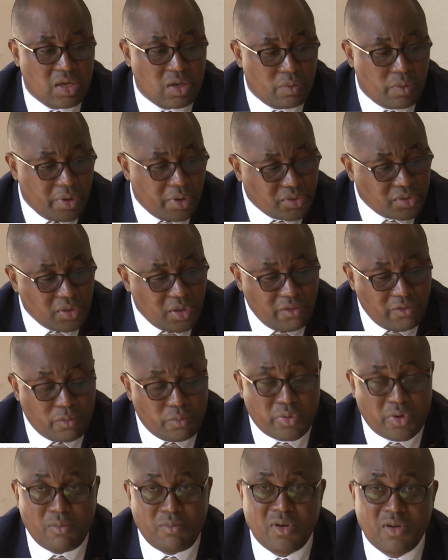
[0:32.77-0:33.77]
We also have a
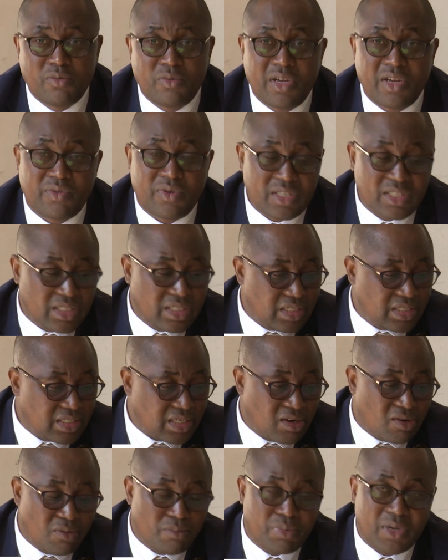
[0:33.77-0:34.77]
problem where residents
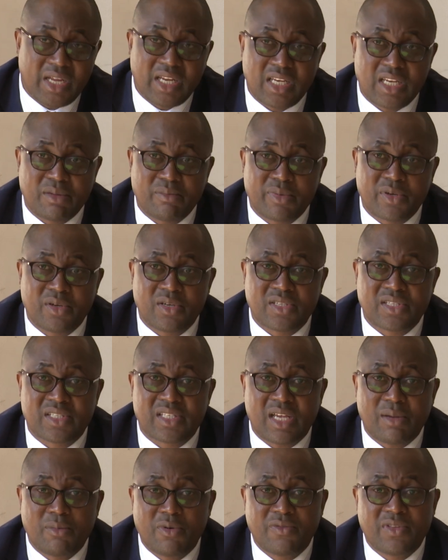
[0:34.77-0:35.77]
are complaining because
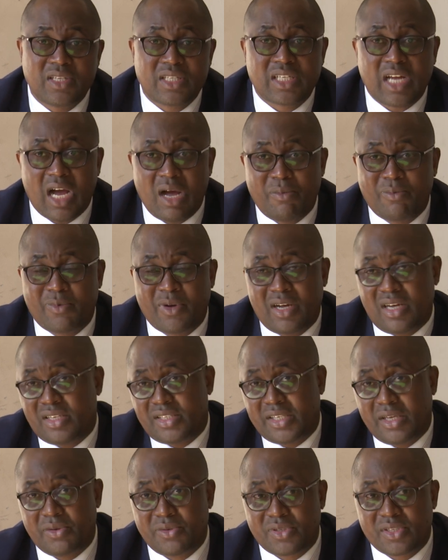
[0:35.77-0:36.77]
some of these car
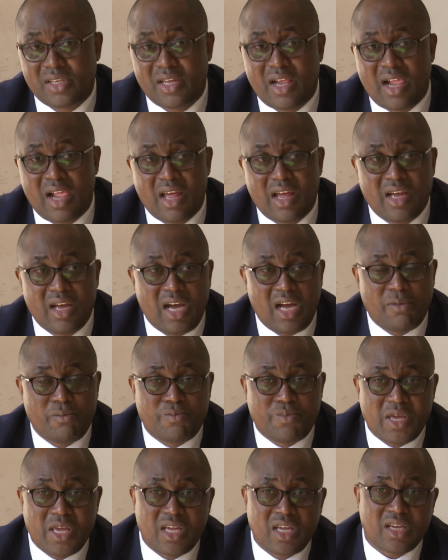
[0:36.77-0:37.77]
sales are
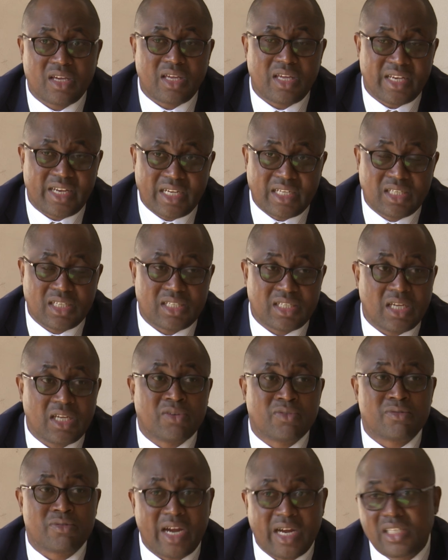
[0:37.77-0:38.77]
being erected
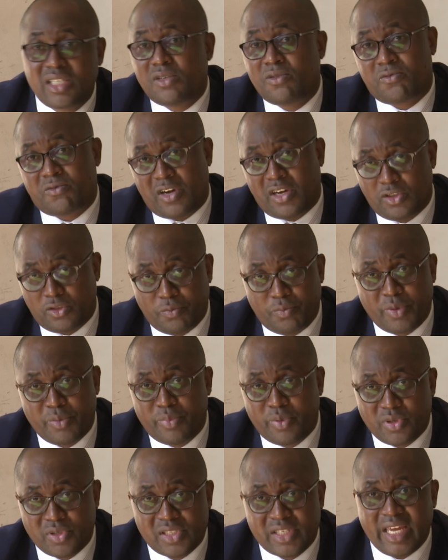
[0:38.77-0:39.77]
right in front of
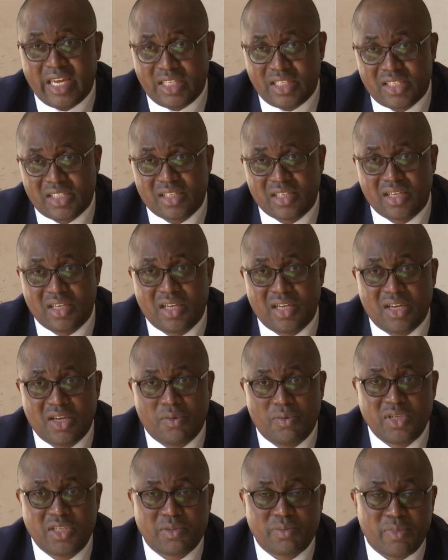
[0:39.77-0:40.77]
people's gates,
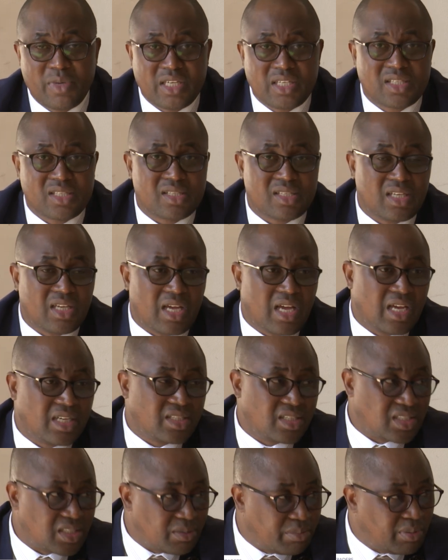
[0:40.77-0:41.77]
which makes
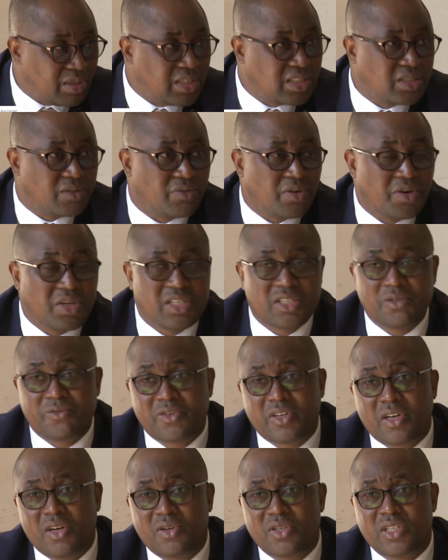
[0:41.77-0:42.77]
accessibility very
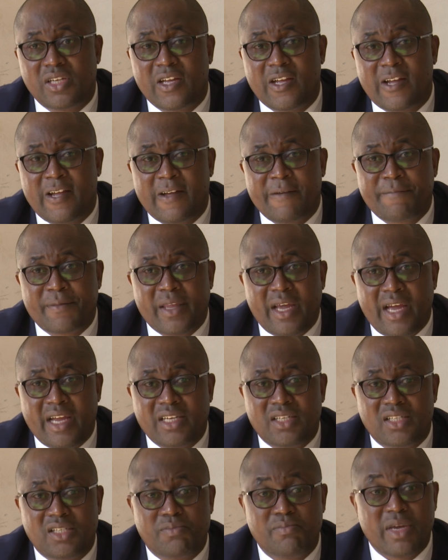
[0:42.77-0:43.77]
difficult,
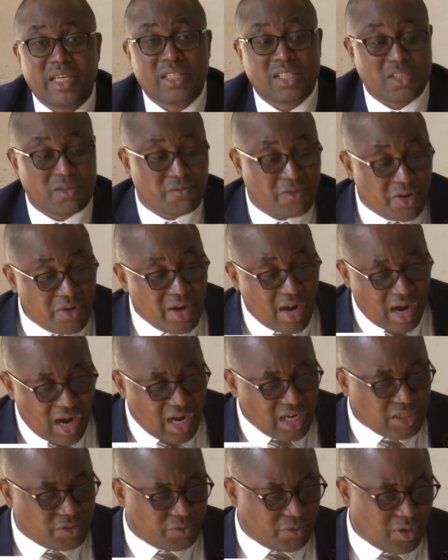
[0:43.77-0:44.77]
and it makes it very
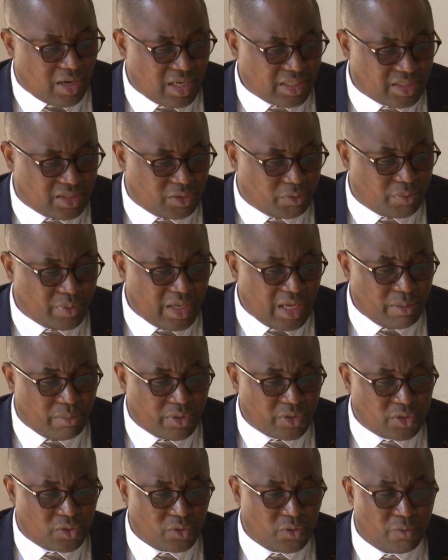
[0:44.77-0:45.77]
hard for us to be
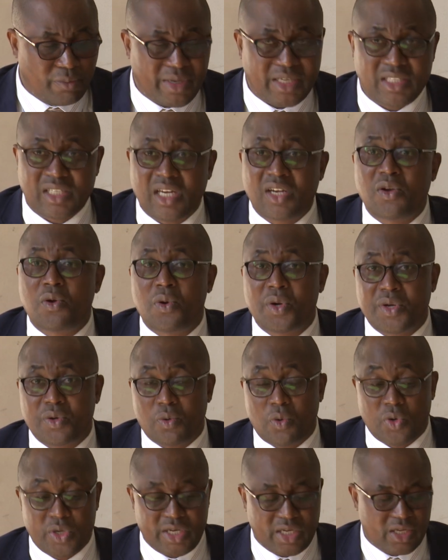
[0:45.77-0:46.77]
able to maintain law and
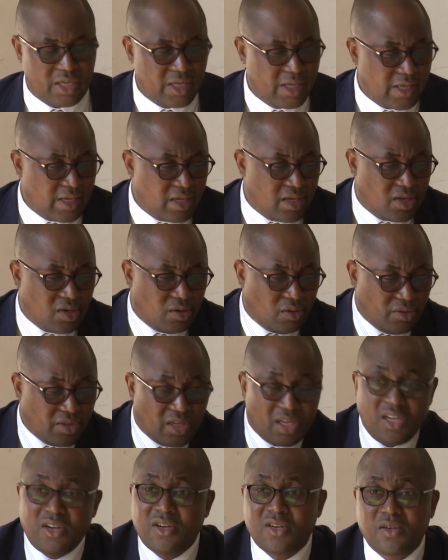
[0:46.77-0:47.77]
order. On
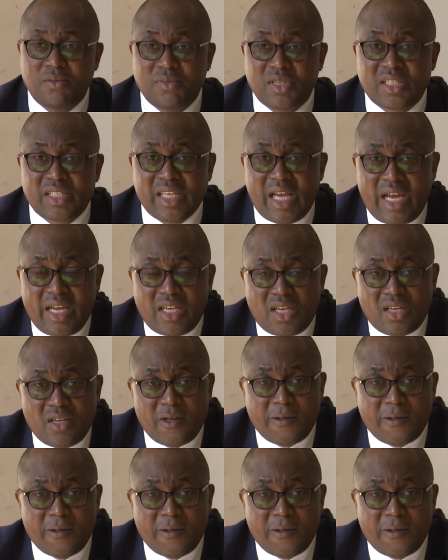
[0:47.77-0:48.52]
the economic side,